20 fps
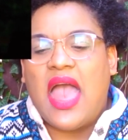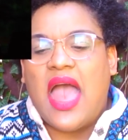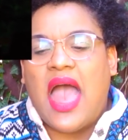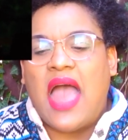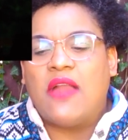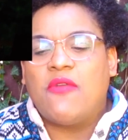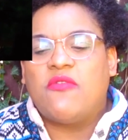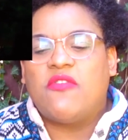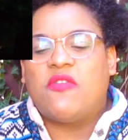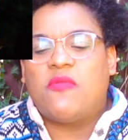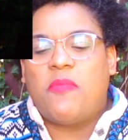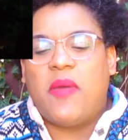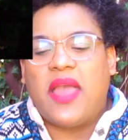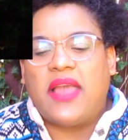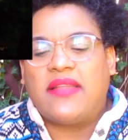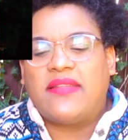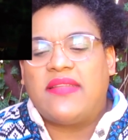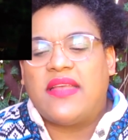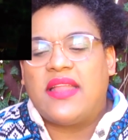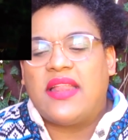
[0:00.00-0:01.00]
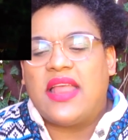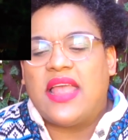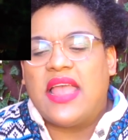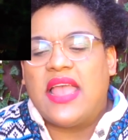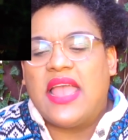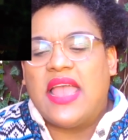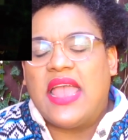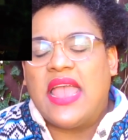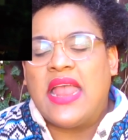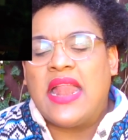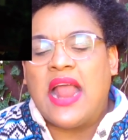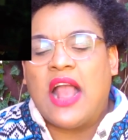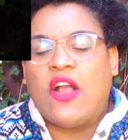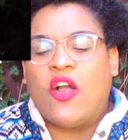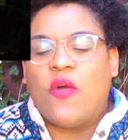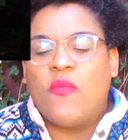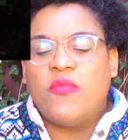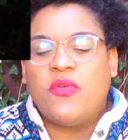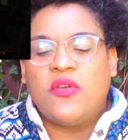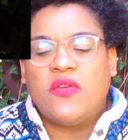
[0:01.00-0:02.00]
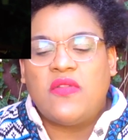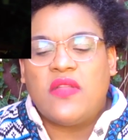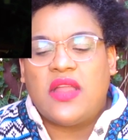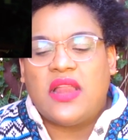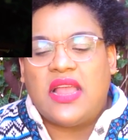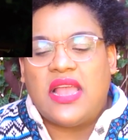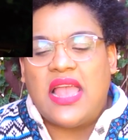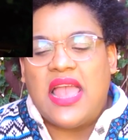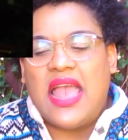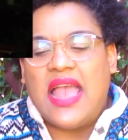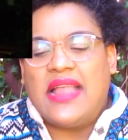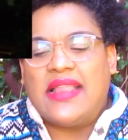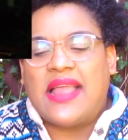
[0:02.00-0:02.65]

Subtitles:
and respected in a community